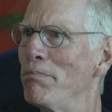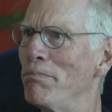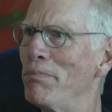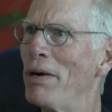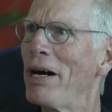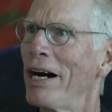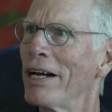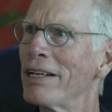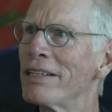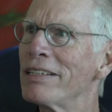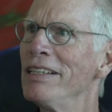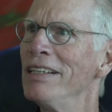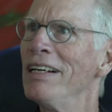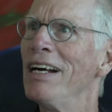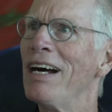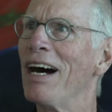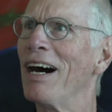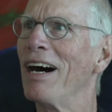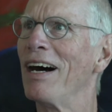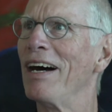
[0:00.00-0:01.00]
but
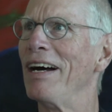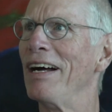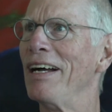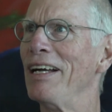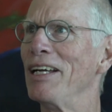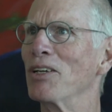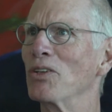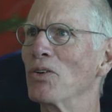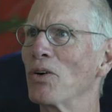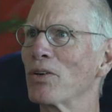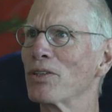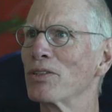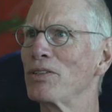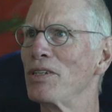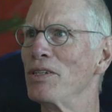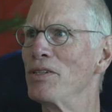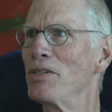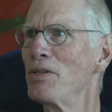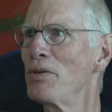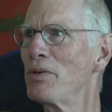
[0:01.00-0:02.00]
uh, in order
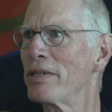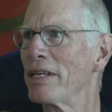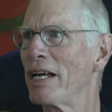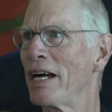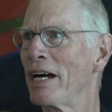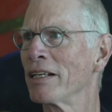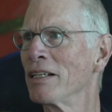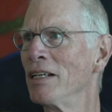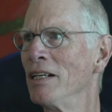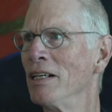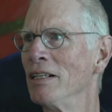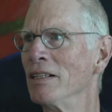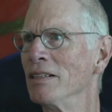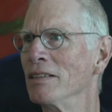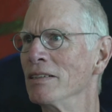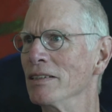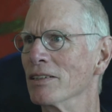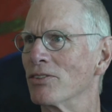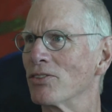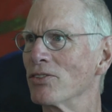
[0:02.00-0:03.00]
to do that,
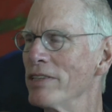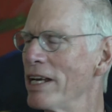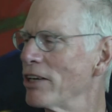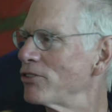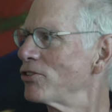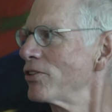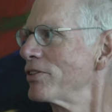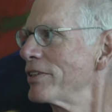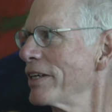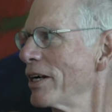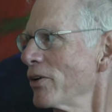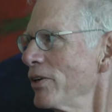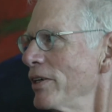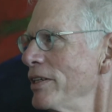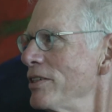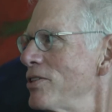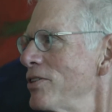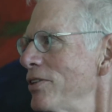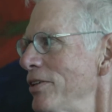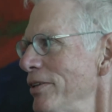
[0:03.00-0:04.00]
it's
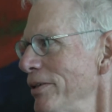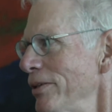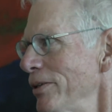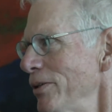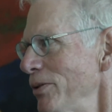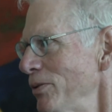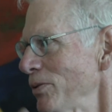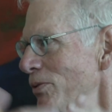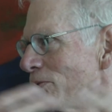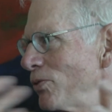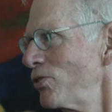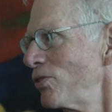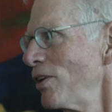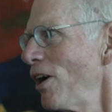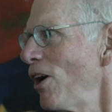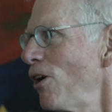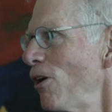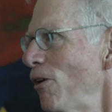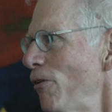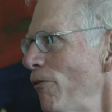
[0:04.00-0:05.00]
necessary to
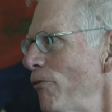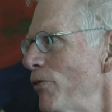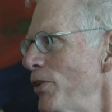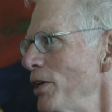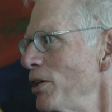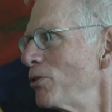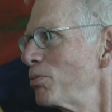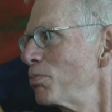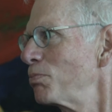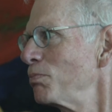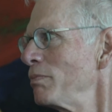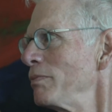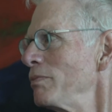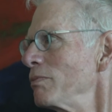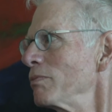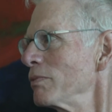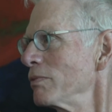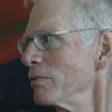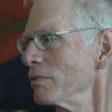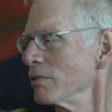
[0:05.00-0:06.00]
solve these
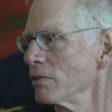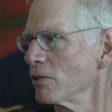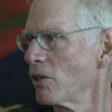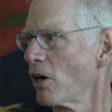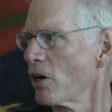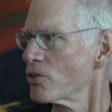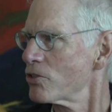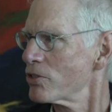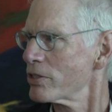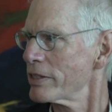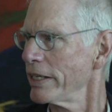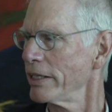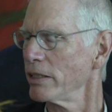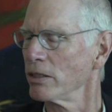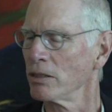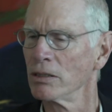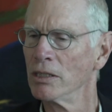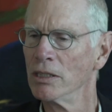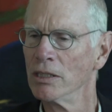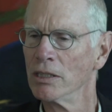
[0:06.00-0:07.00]

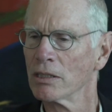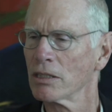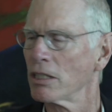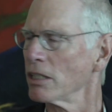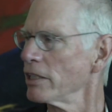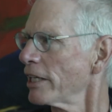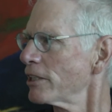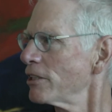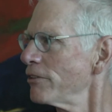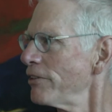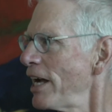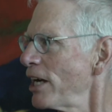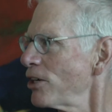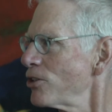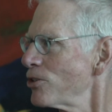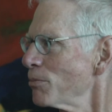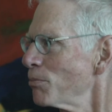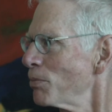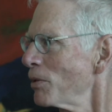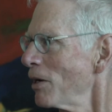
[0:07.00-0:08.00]
large-scale collective
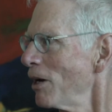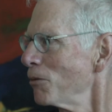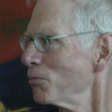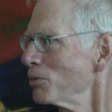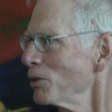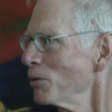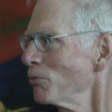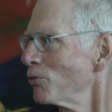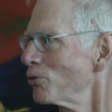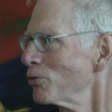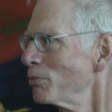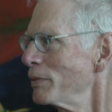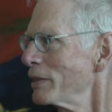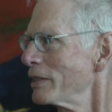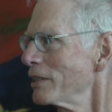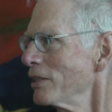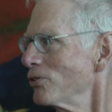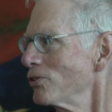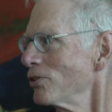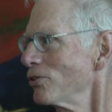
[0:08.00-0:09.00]
action problems
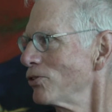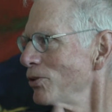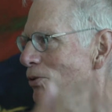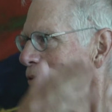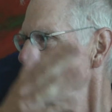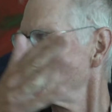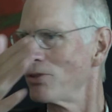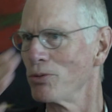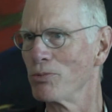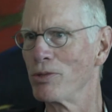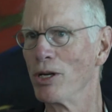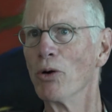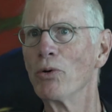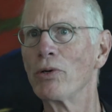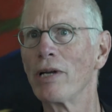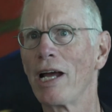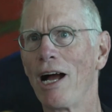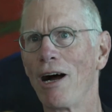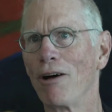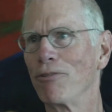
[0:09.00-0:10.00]
because as soon as you don't
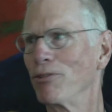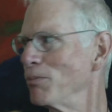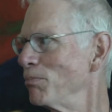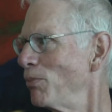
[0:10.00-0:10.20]
have a